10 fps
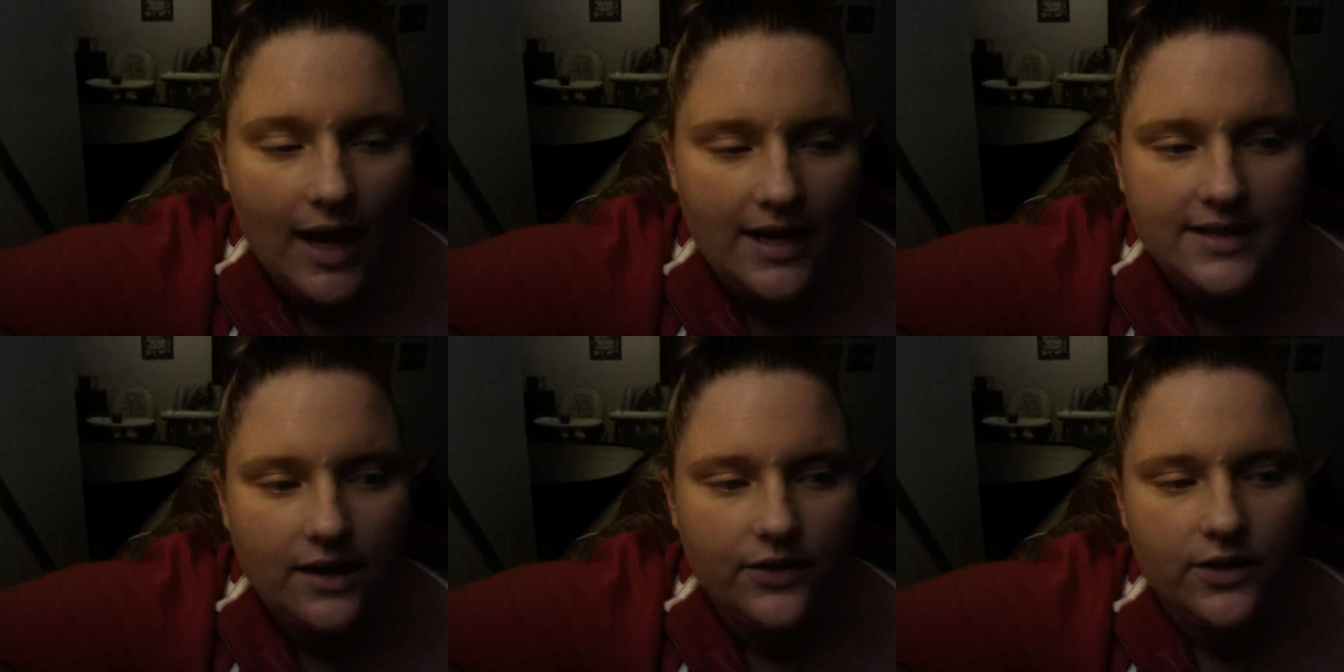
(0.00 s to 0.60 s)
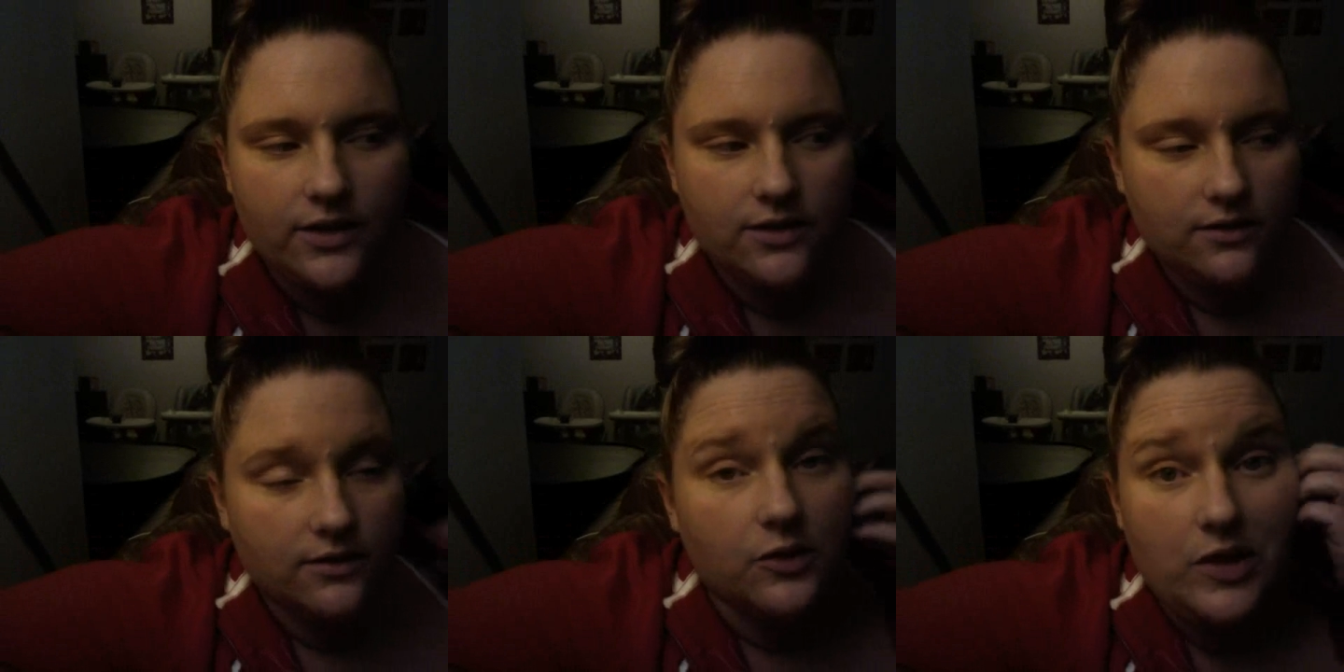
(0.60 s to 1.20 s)
I discovered
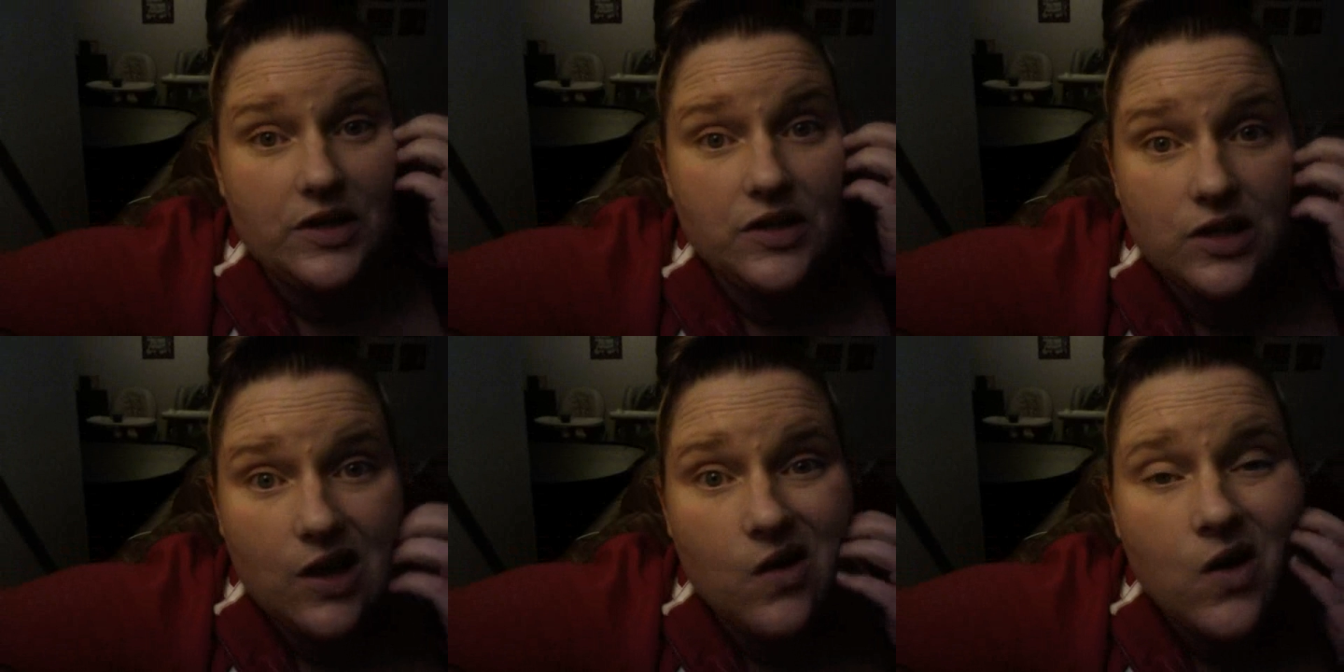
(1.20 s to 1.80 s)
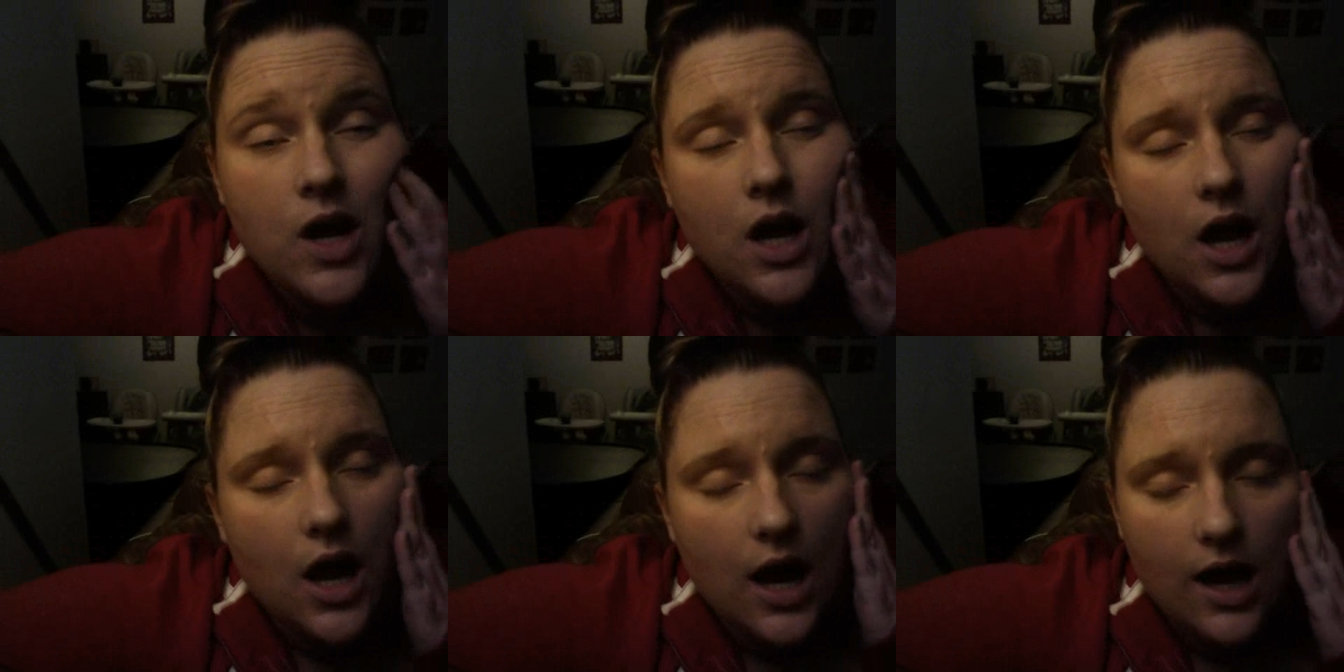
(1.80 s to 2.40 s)
this three years ago,
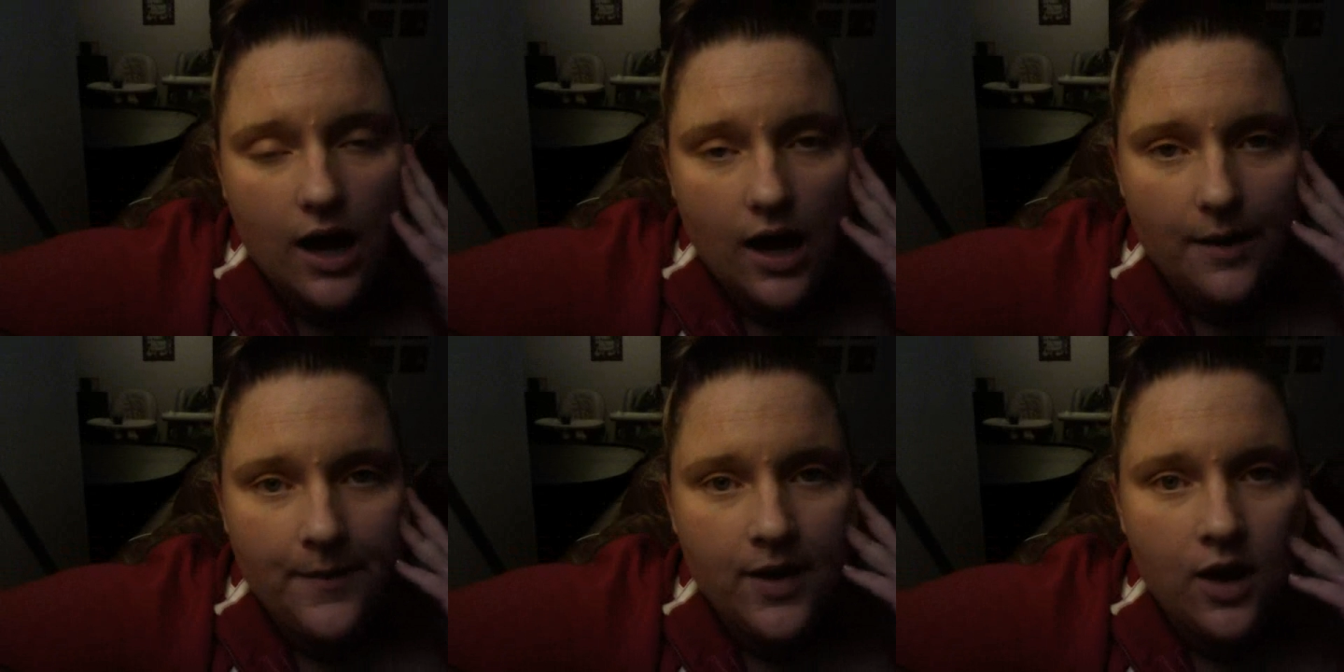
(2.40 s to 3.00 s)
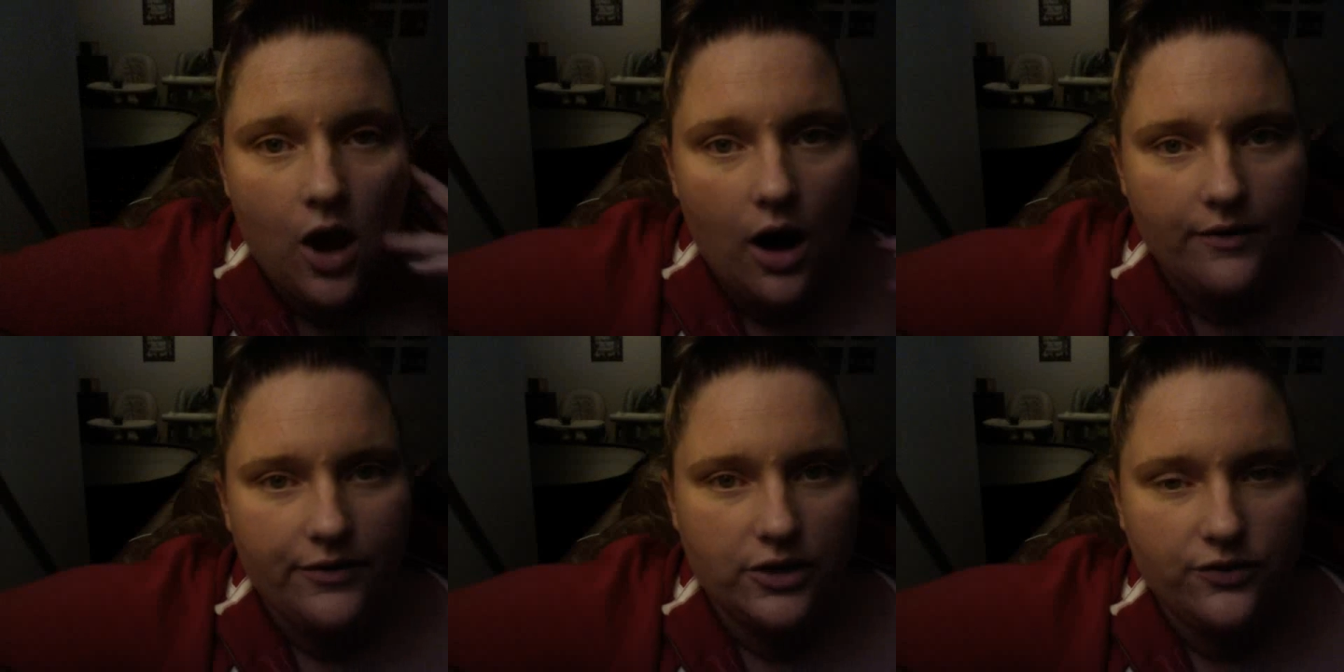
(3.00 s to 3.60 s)
um,
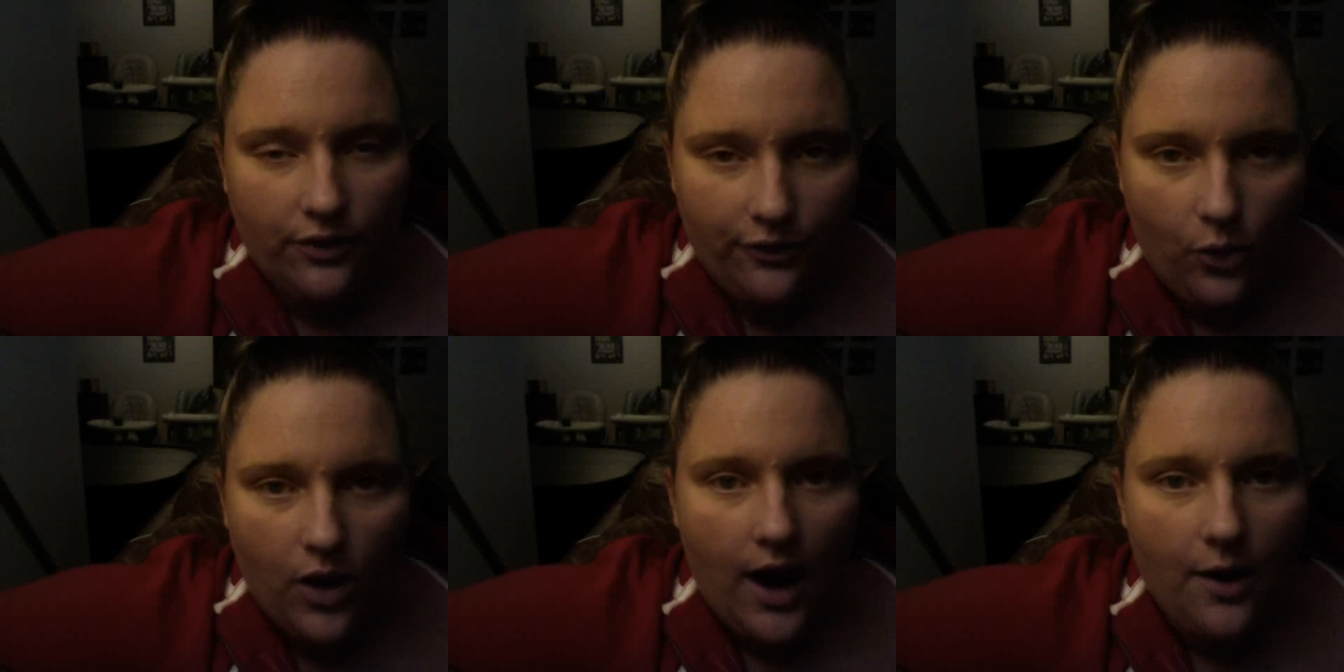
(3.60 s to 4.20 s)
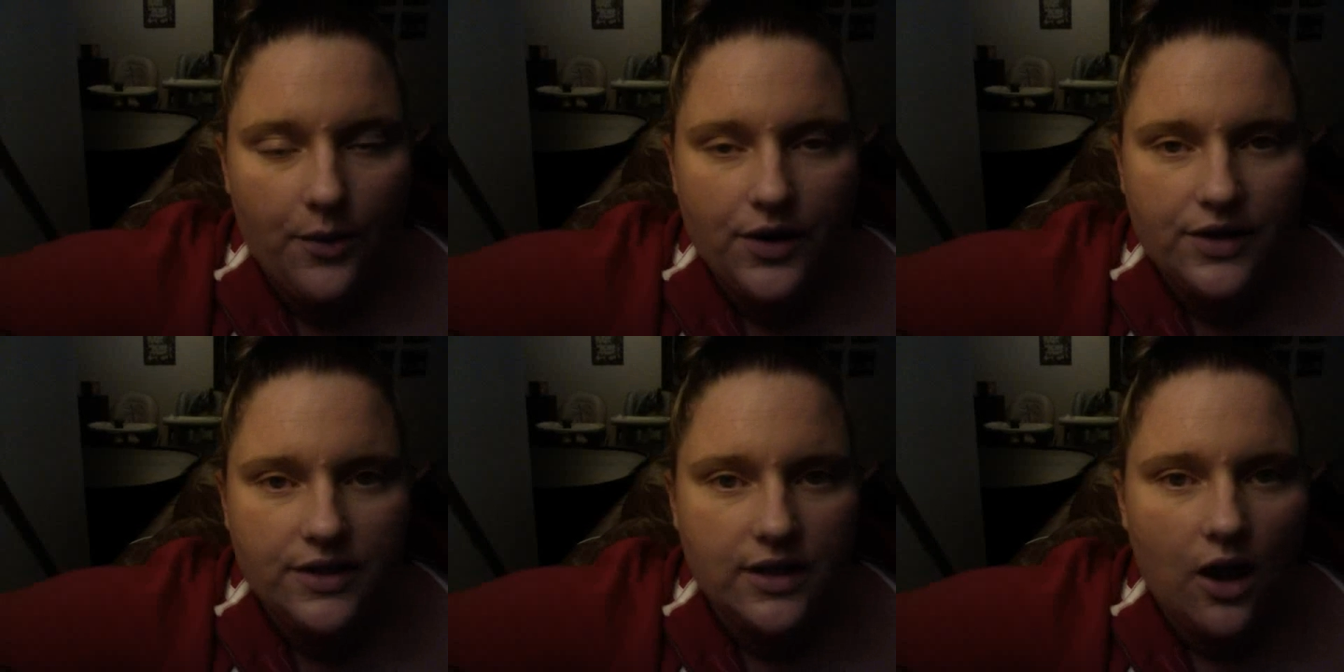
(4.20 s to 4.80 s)
offers for four
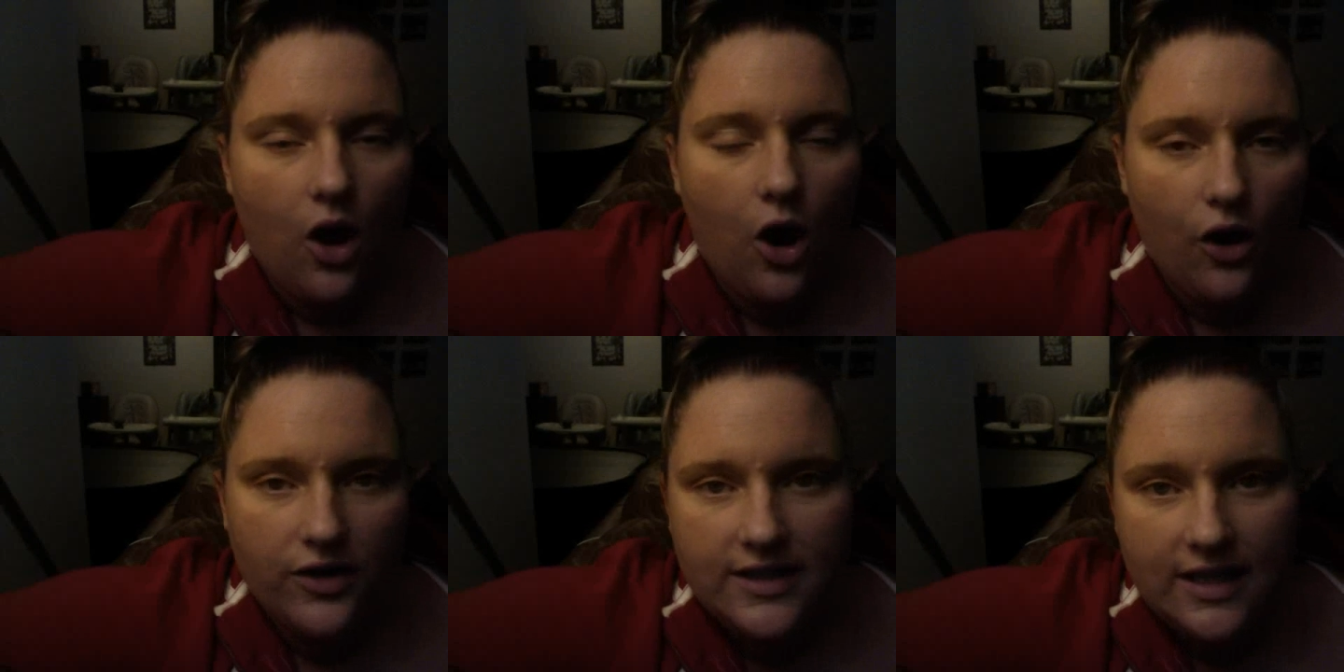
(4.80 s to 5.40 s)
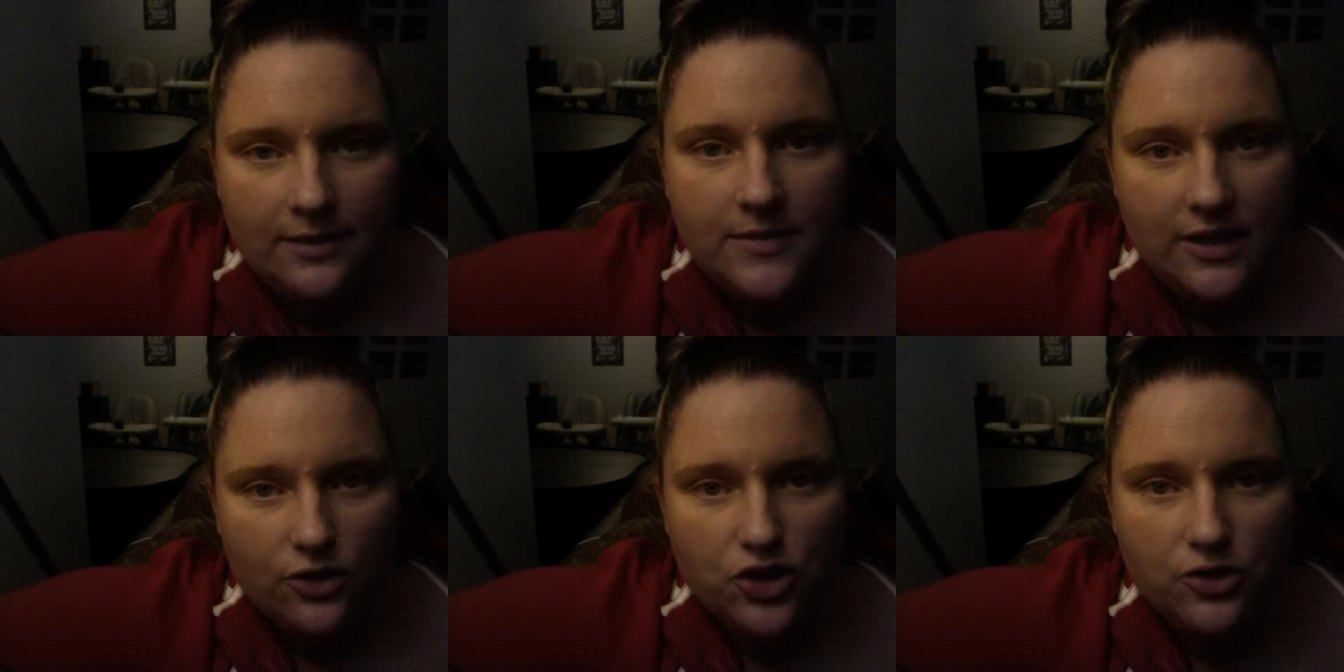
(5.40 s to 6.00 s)
hours all the same
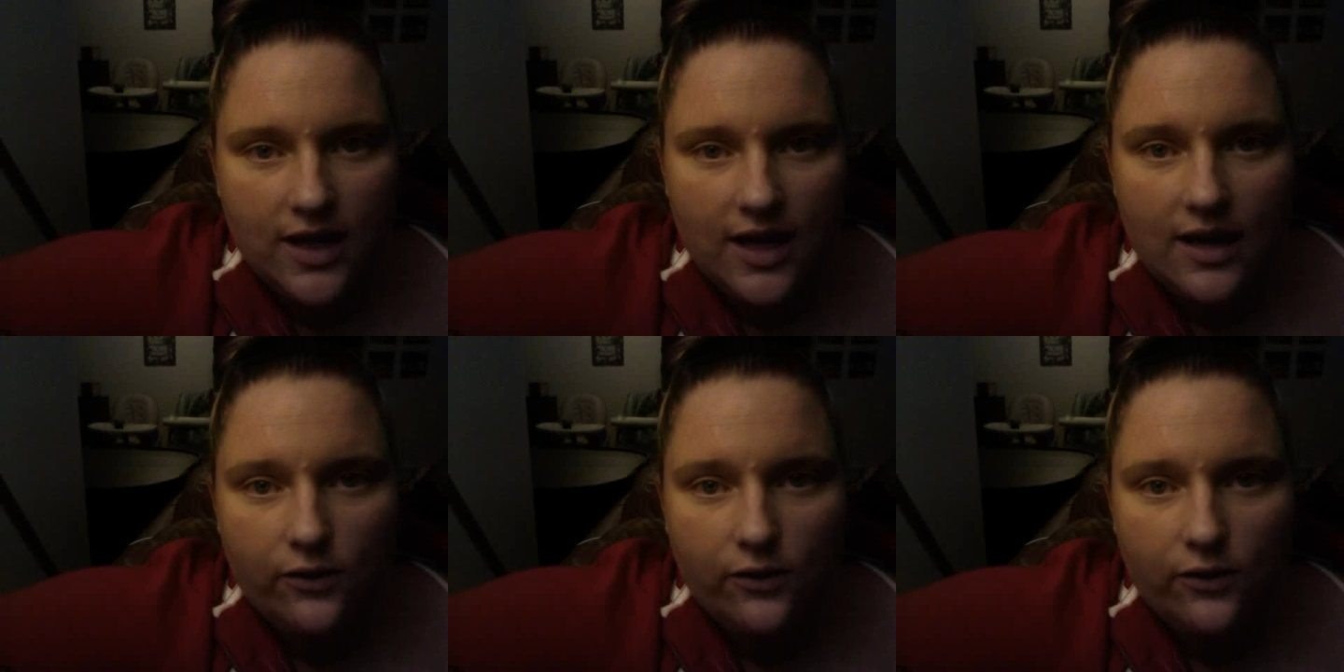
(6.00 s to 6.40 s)
deals you get